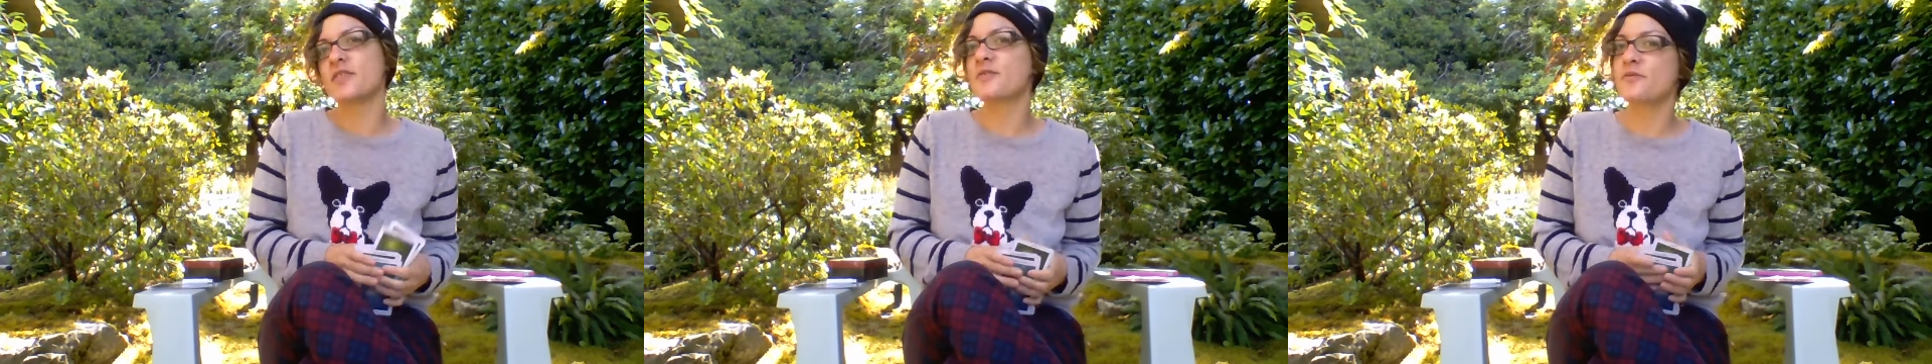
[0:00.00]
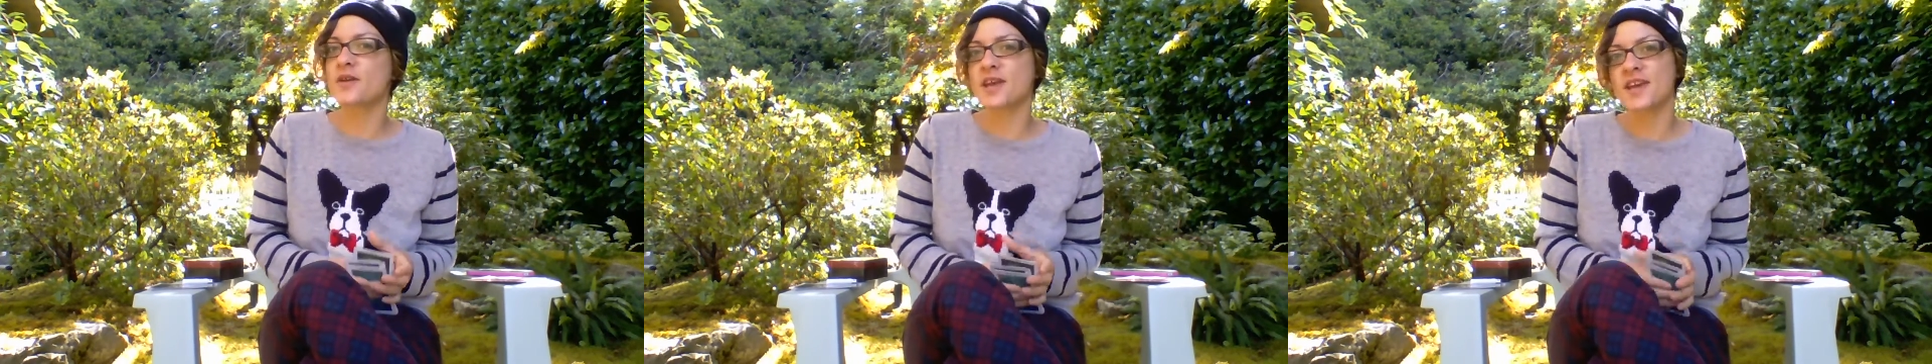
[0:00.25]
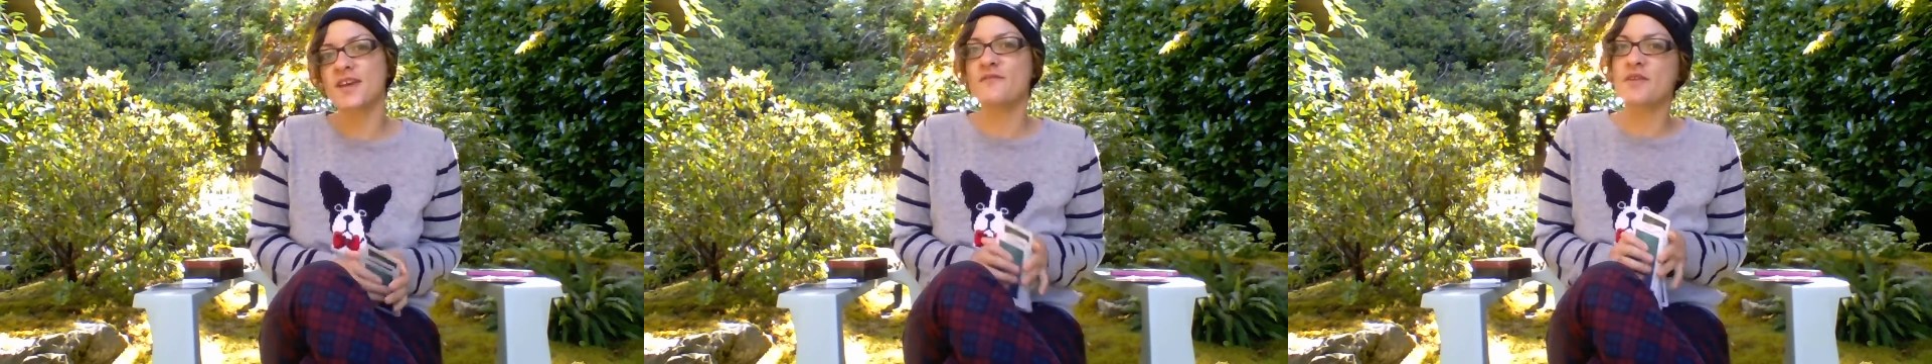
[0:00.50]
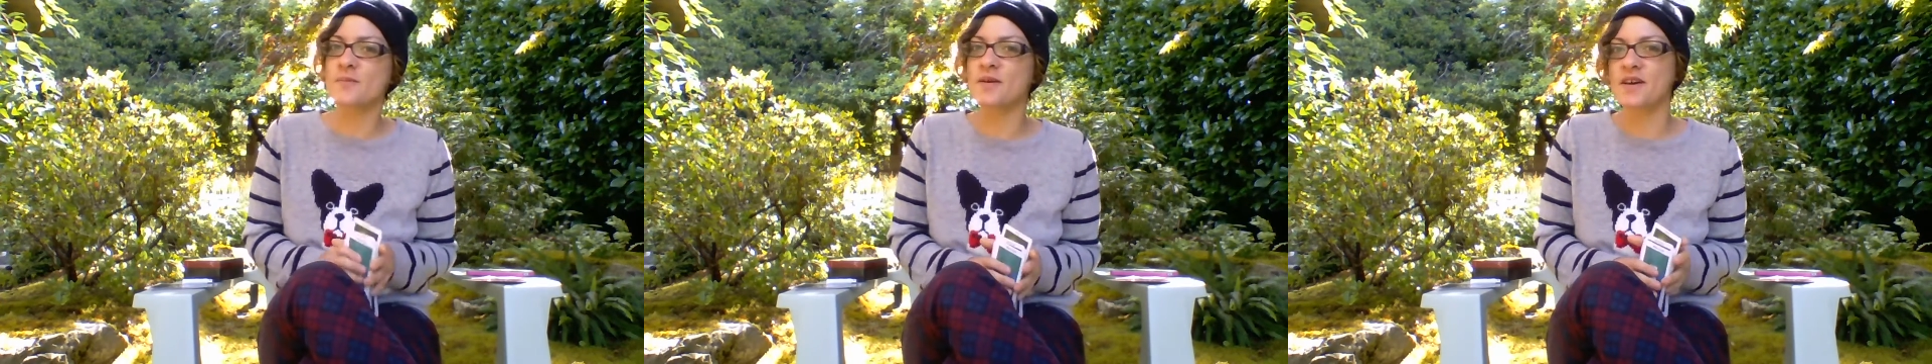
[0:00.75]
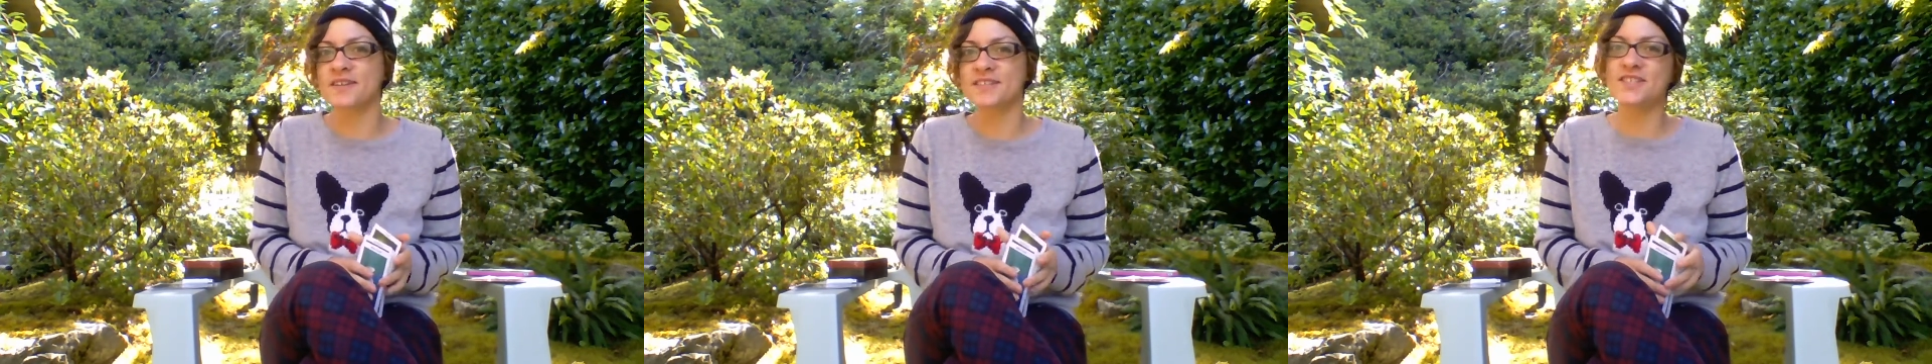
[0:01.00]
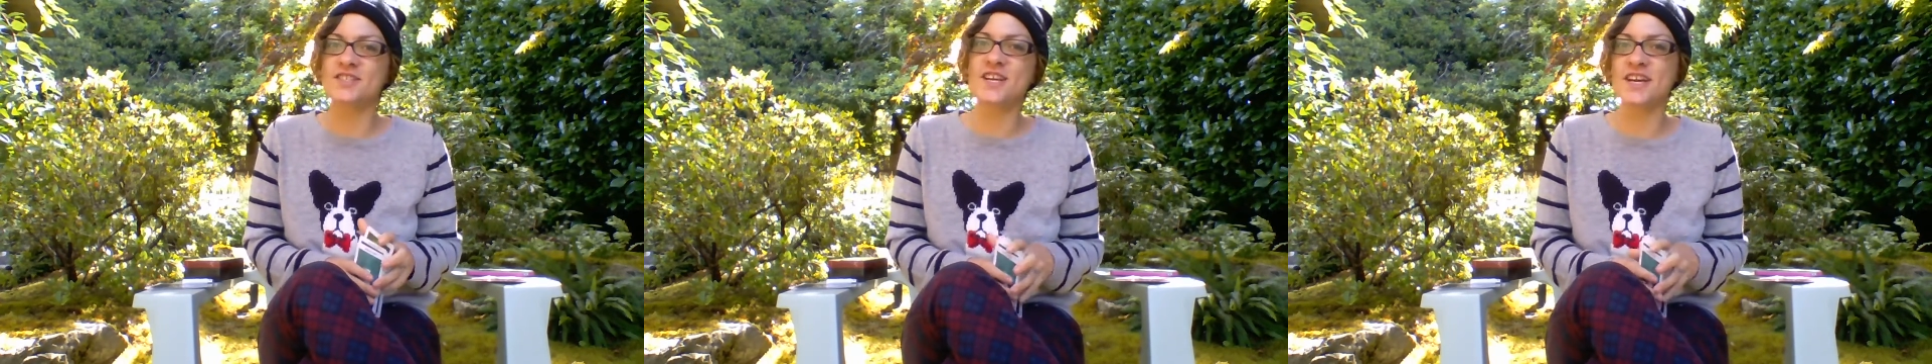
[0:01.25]
3 female
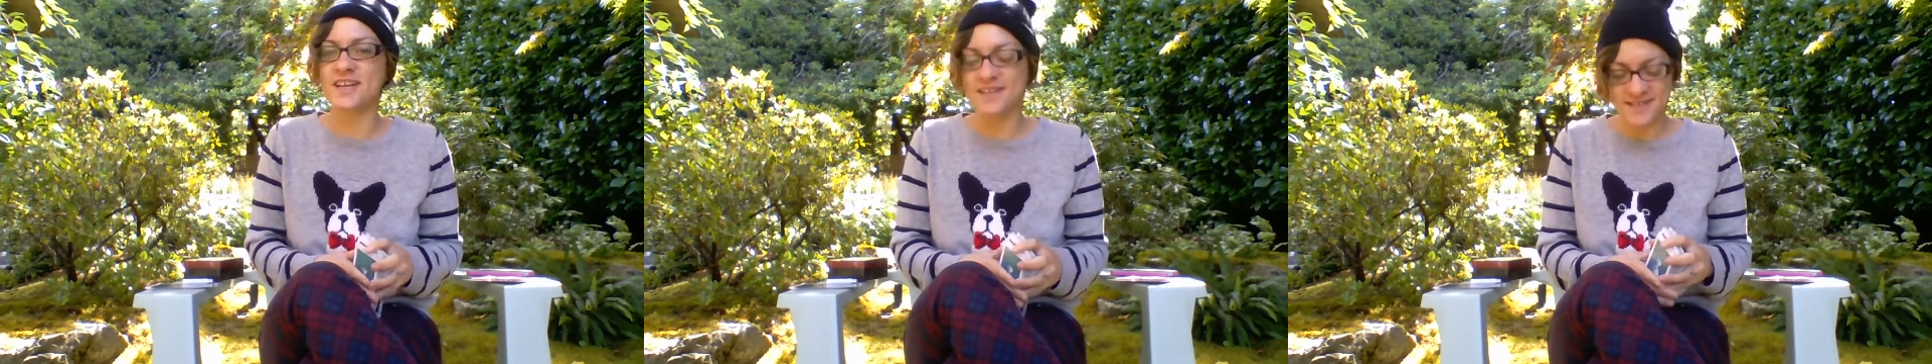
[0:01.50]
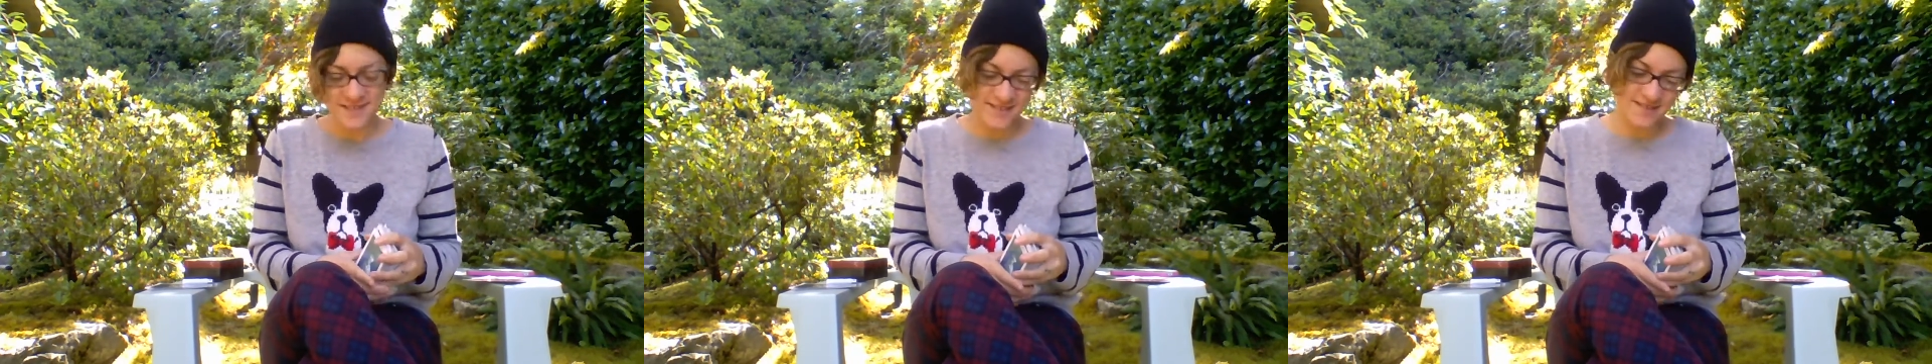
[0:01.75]
DJs.